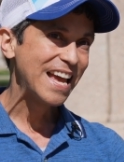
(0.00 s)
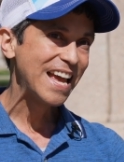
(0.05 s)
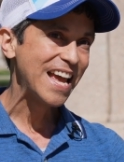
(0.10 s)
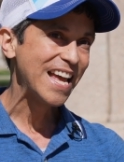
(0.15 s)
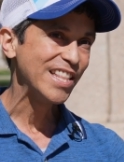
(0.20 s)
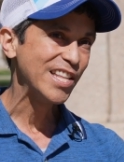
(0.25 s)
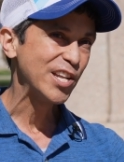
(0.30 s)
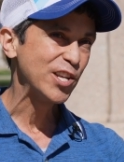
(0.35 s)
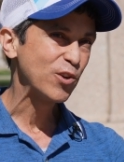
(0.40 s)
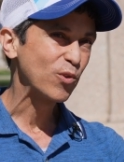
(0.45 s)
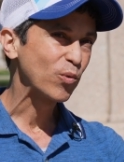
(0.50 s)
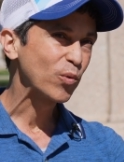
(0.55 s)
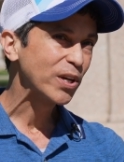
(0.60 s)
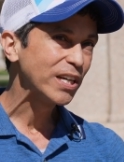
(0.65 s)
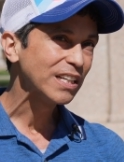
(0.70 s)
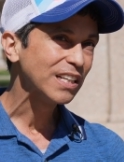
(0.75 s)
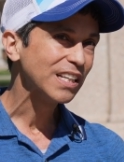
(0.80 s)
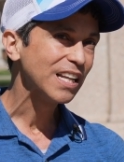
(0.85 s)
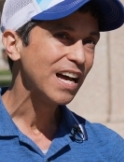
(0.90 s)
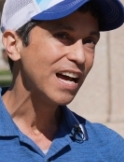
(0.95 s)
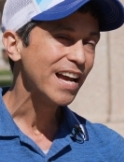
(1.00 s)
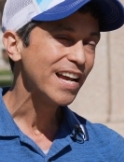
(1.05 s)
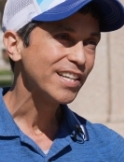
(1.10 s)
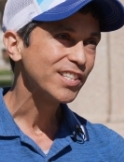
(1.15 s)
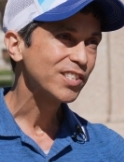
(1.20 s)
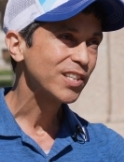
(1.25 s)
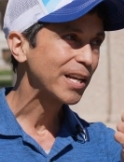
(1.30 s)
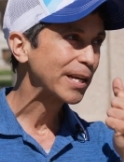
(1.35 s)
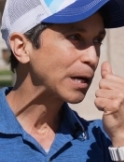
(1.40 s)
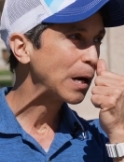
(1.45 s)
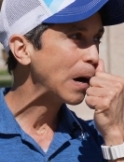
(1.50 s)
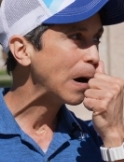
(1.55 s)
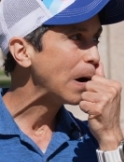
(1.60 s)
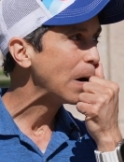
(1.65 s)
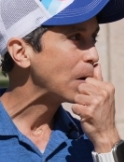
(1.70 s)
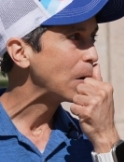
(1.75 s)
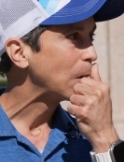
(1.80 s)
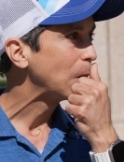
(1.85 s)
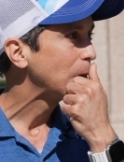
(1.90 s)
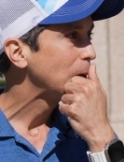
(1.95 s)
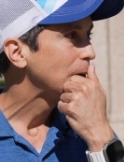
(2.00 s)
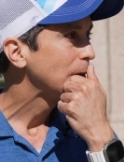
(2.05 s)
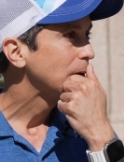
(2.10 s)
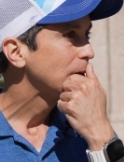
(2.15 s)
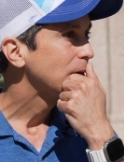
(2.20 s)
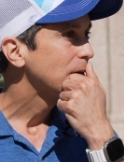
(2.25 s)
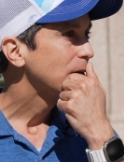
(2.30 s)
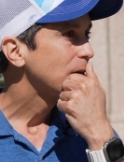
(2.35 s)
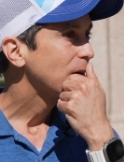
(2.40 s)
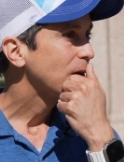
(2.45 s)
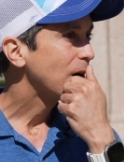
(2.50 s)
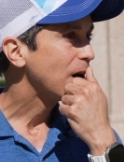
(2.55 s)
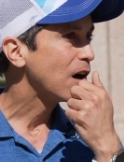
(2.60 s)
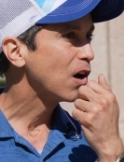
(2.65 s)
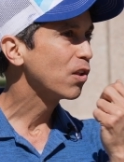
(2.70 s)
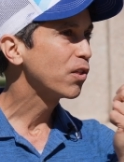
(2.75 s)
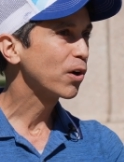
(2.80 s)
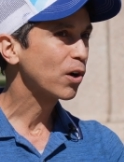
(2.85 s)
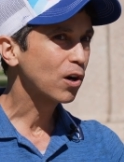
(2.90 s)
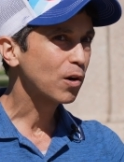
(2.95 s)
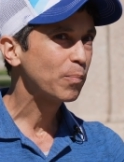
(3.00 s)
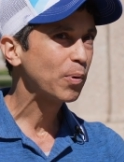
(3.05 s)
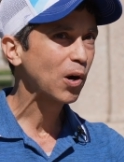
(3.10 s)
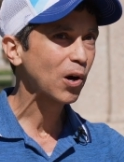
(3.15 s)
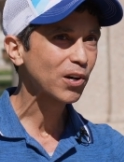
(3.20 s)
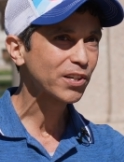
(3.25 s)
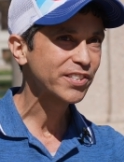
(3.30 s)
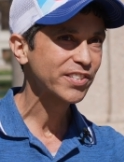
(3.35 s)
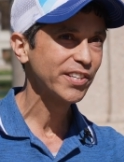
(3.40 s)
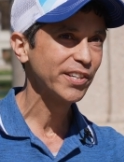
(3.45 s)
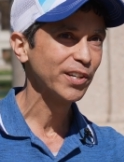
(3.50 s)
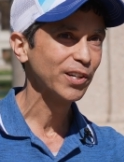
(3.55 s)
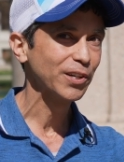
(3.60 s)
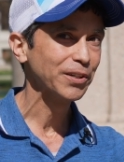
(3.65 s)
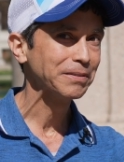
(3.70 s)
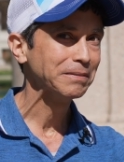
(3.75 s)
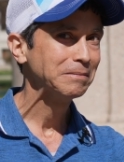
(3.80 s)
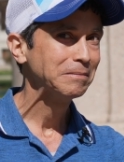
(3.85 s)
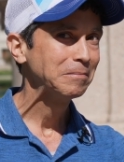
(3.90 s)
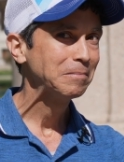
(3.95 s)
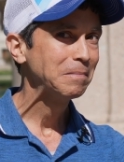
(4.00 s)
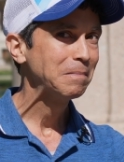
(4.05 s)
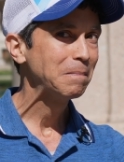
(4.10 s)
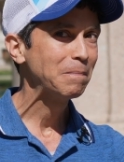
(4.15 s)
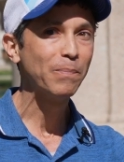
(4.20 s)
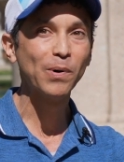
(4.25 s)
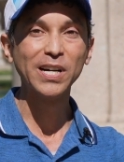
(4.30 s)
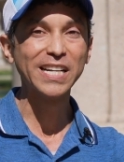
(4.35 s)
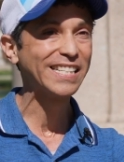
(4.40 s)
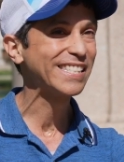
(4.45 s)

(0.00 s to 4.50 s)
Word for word: And then you realize, like, oh, oh, there are parks here, but